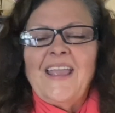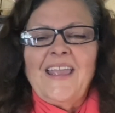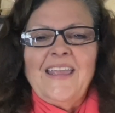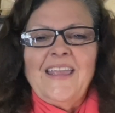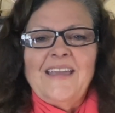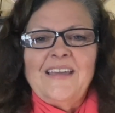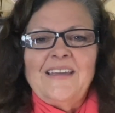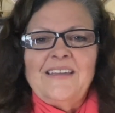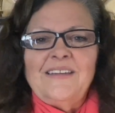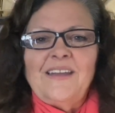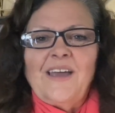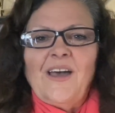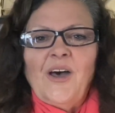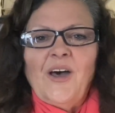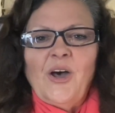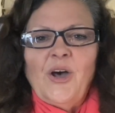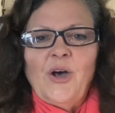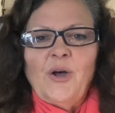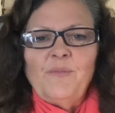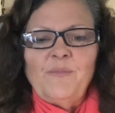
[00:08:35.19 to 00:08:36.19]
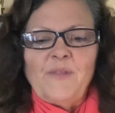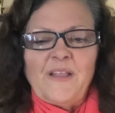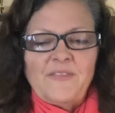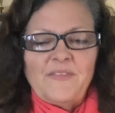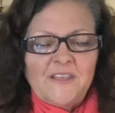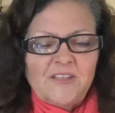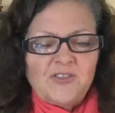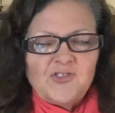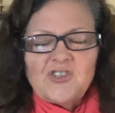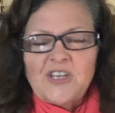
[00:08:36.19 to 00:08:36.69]
and
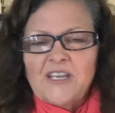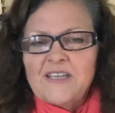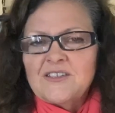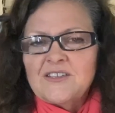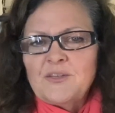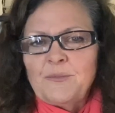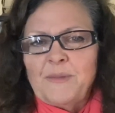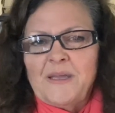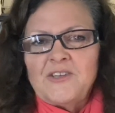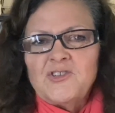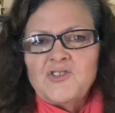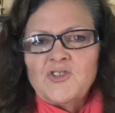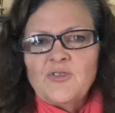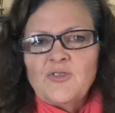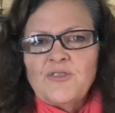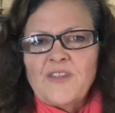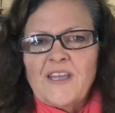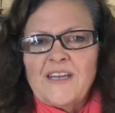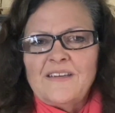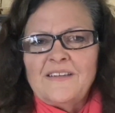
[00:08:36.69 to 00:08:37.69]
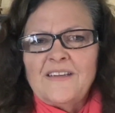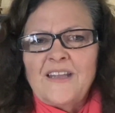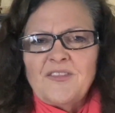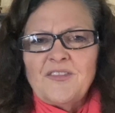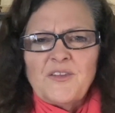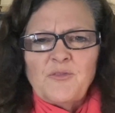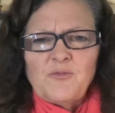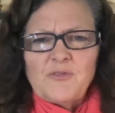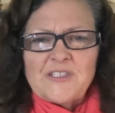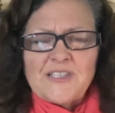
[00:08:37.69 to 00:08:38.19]
then checked to make sure that
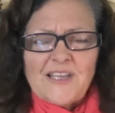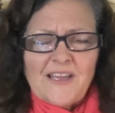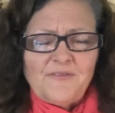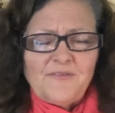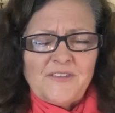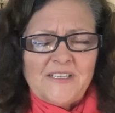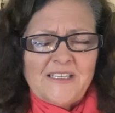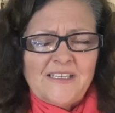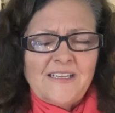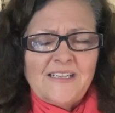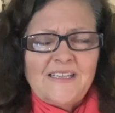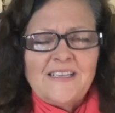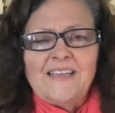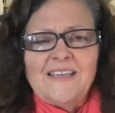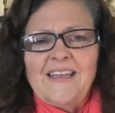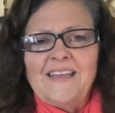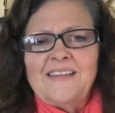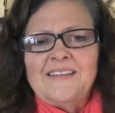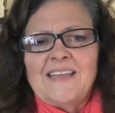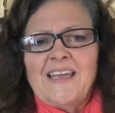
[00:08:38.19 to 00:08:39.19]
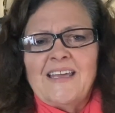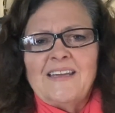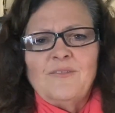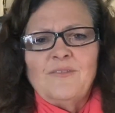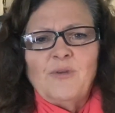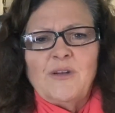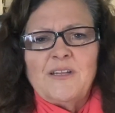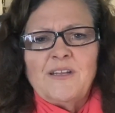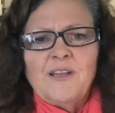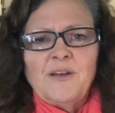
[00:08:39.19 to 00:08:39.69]
nothing was left in it and that it
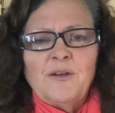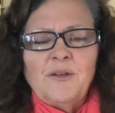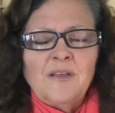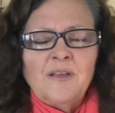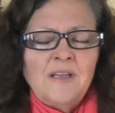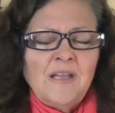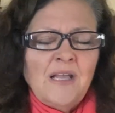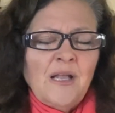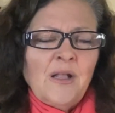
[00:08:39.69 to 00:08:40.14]
wasn't gonna